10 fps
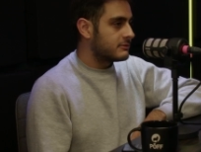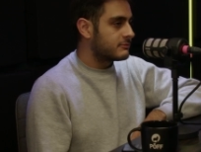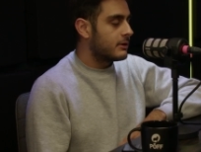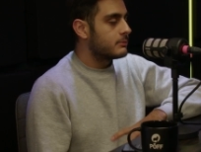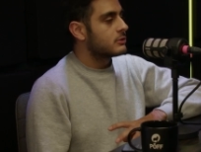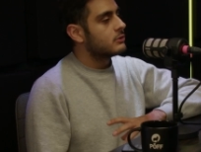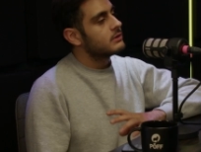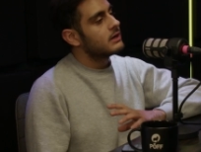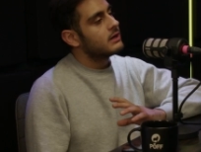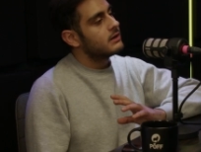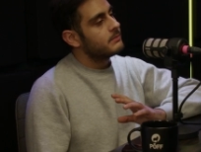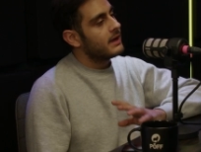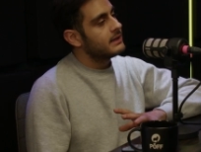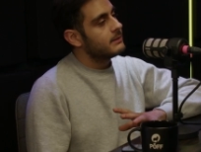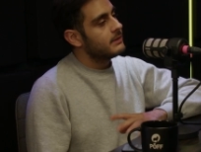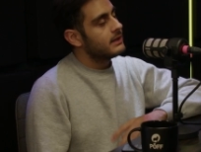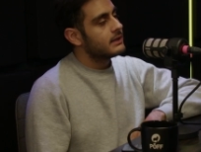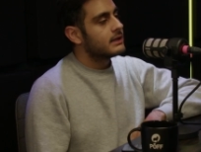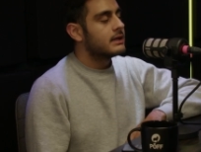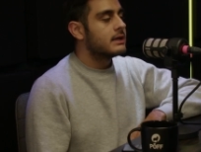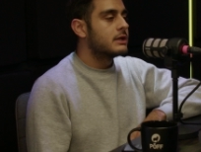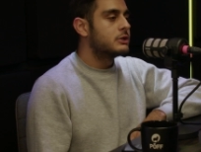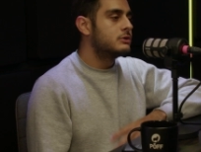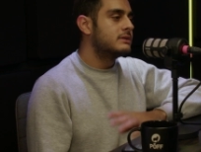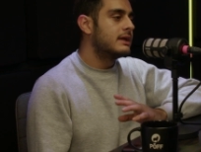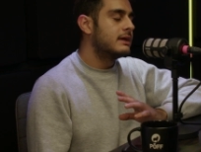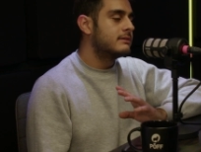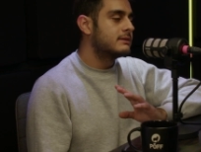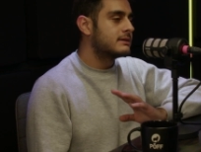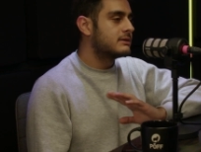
from Corona pandemic to the